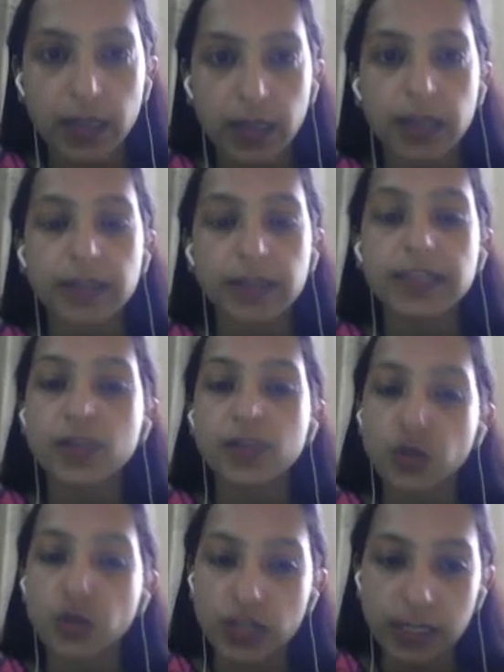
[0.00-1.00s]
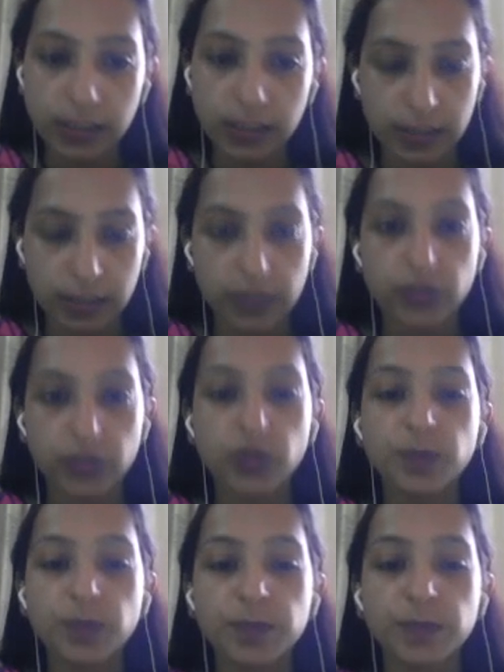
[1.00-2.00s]
The social group
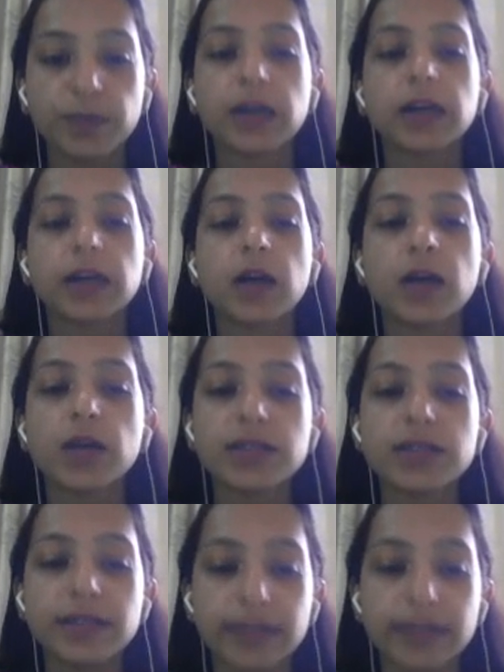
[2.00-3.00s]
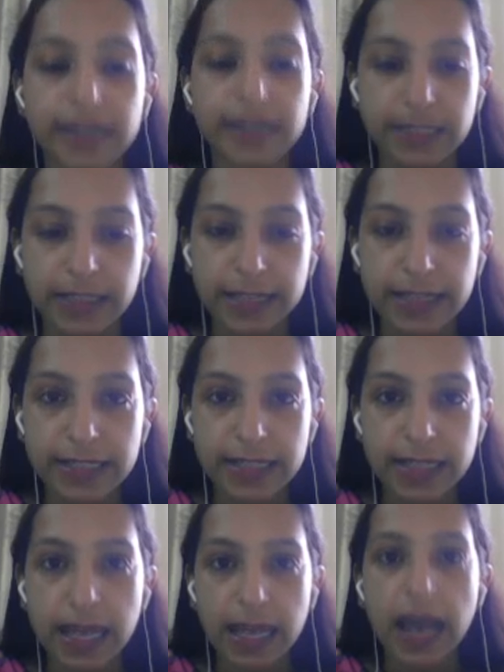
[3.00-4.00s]
covers the relatedness,
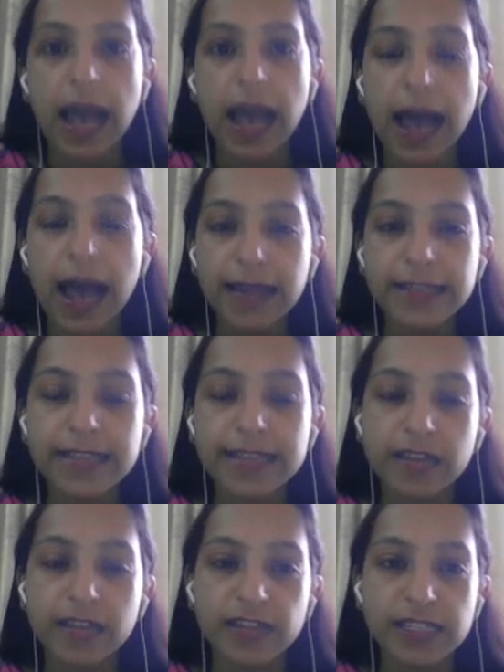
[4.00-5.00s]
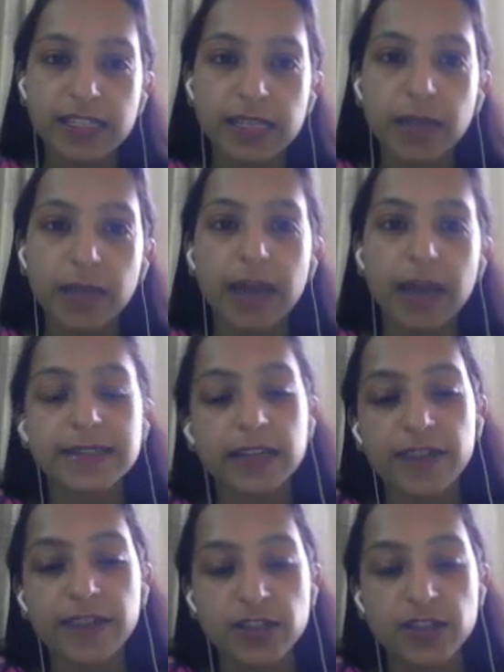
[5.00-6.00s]
and the self esteem and self
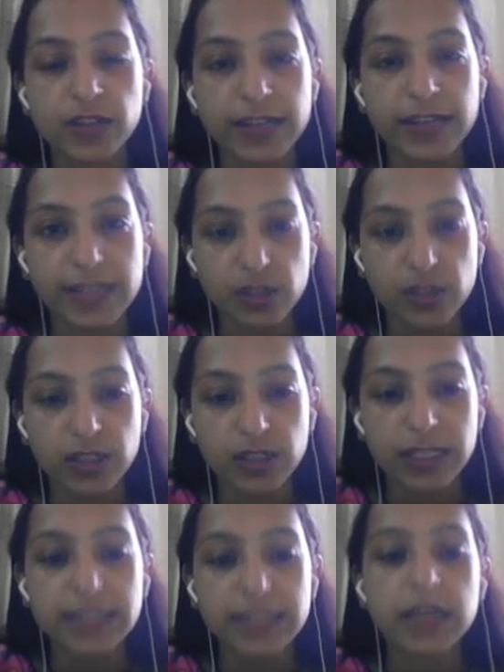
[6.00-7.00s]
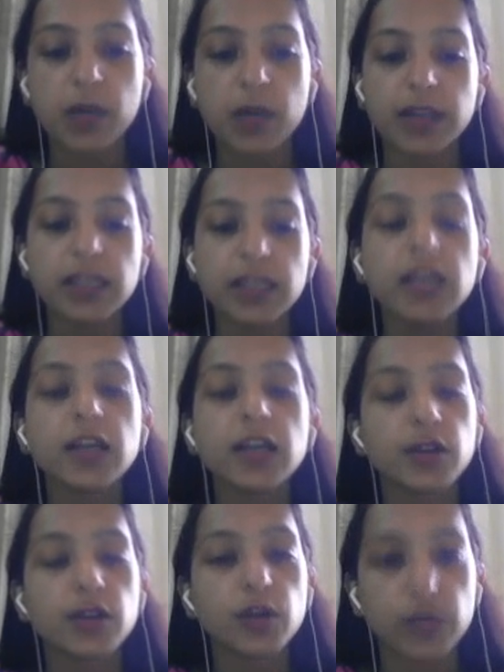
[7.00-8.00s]
actualization needs cover the
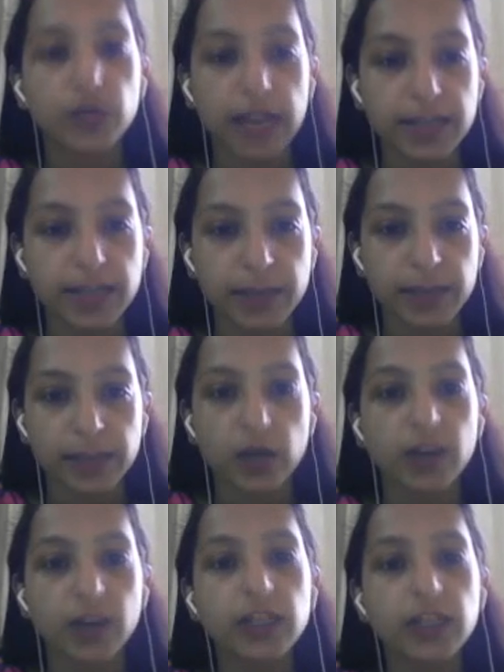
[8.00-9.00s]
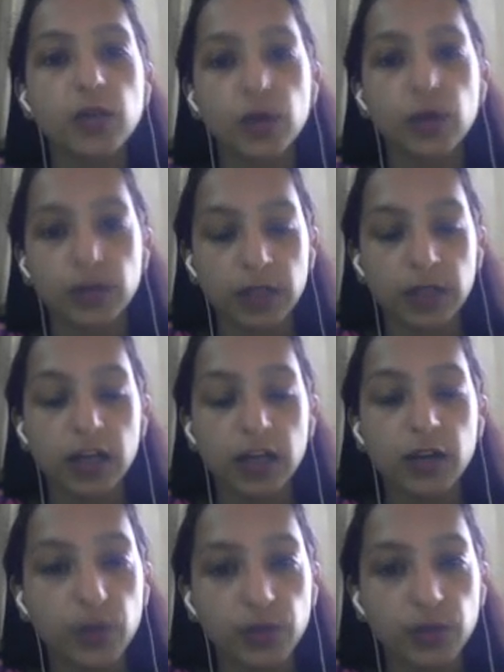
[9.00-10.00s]
growth aspect, or the
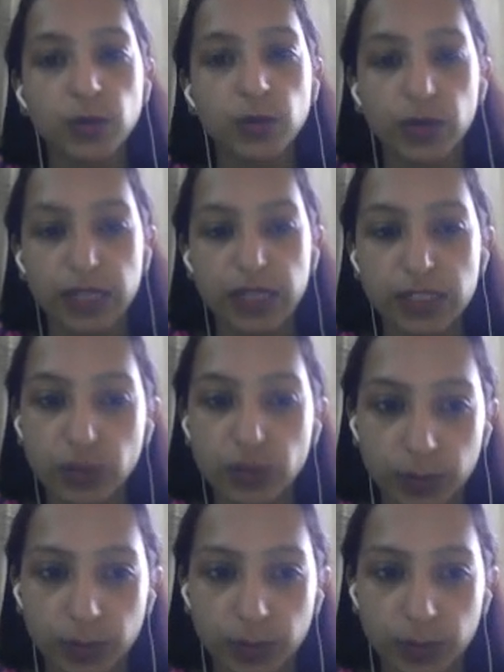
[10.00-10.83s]
growth core need group.